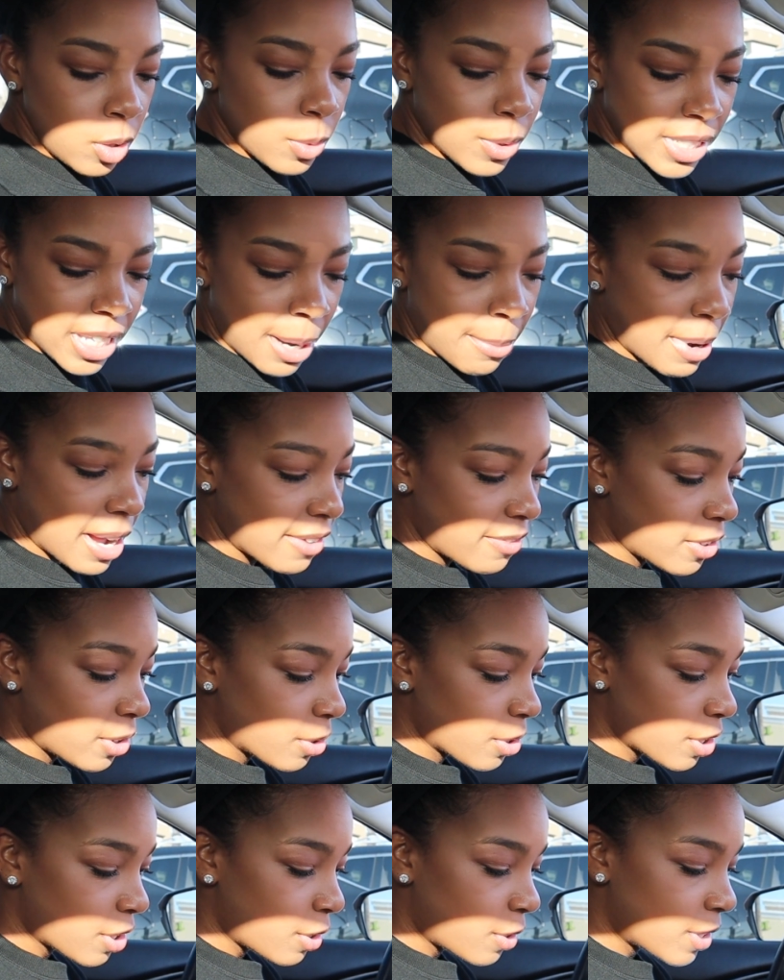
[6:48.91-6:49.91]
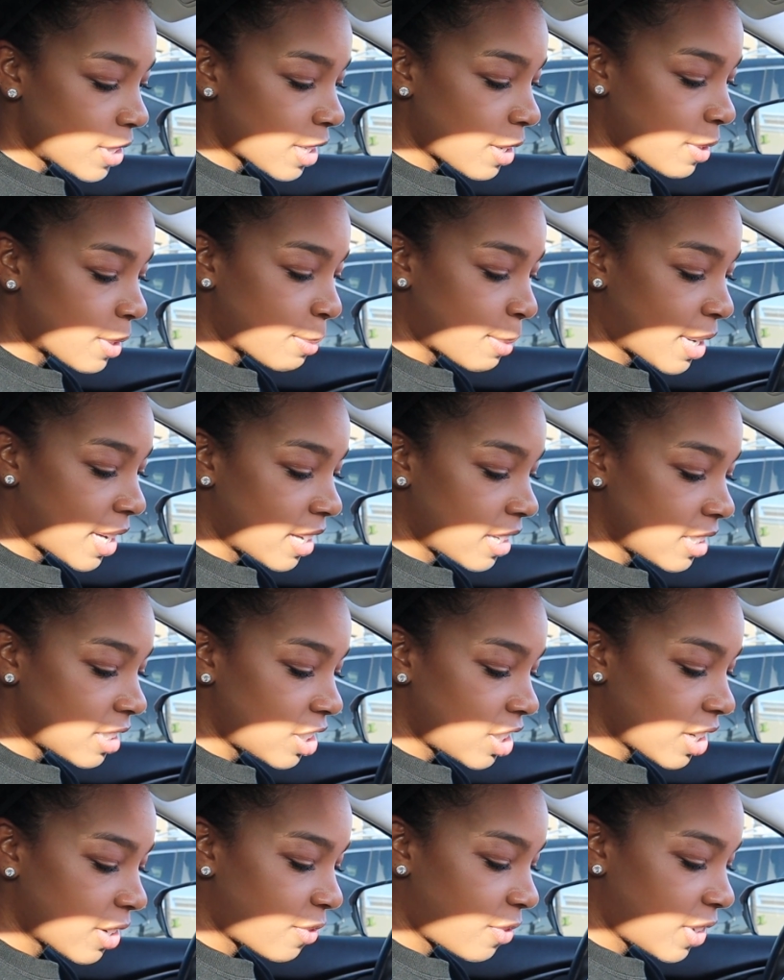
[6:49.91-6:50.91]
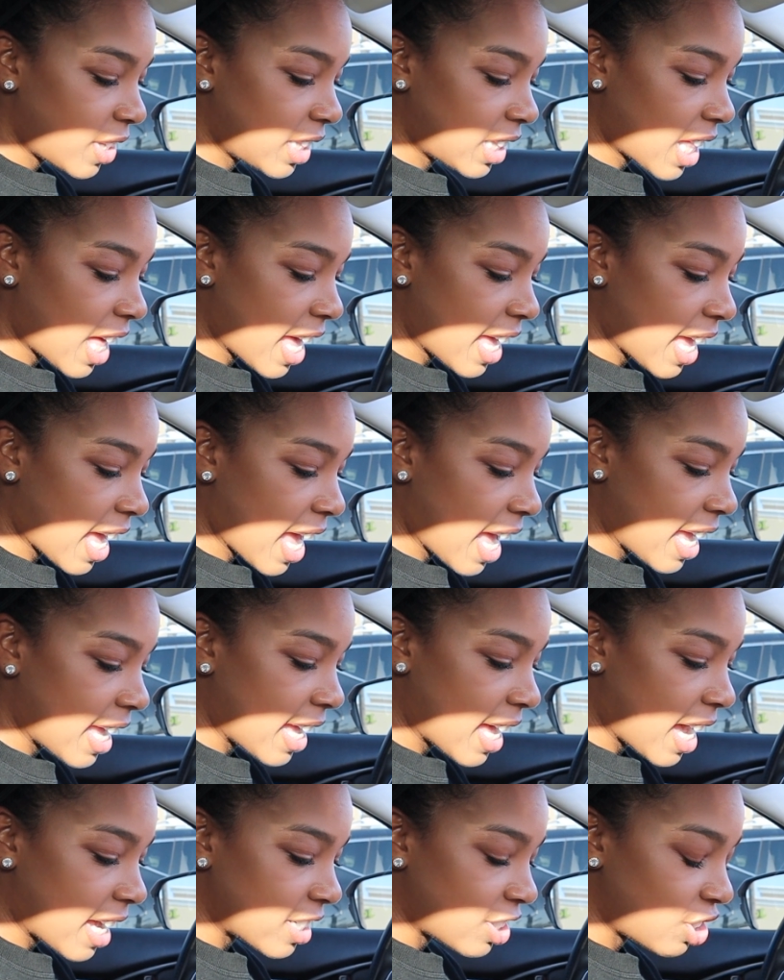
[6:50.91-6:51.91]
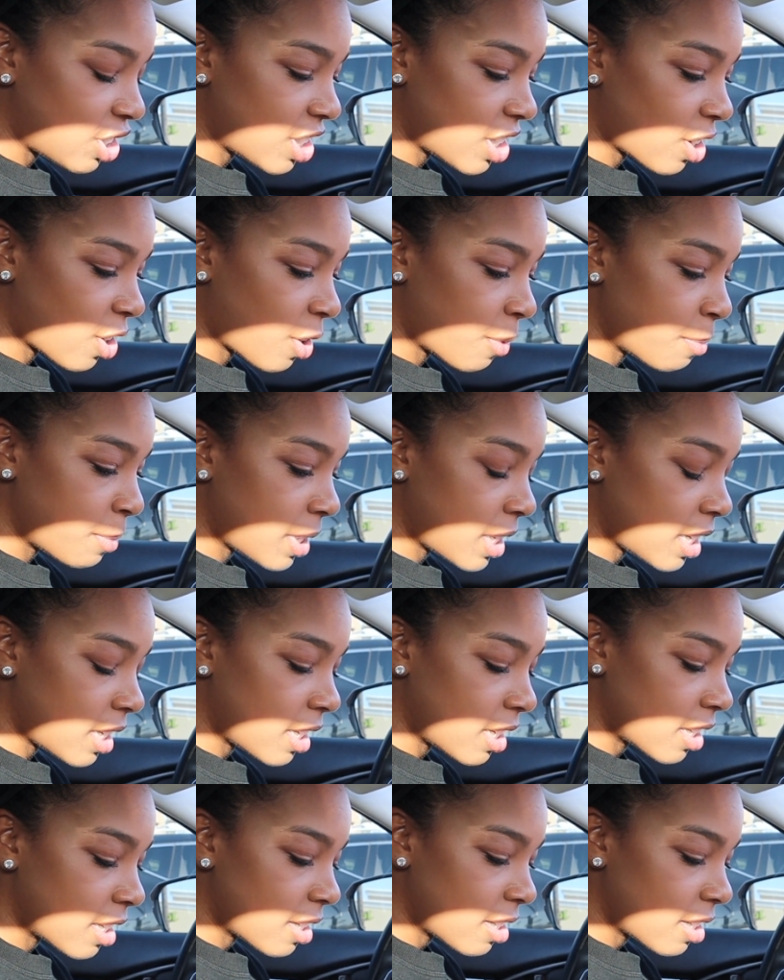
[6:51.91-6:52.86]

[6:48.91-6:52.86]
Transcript: Was that my phone or yours? That was mine. Chick-fil-A ain't got shit on me.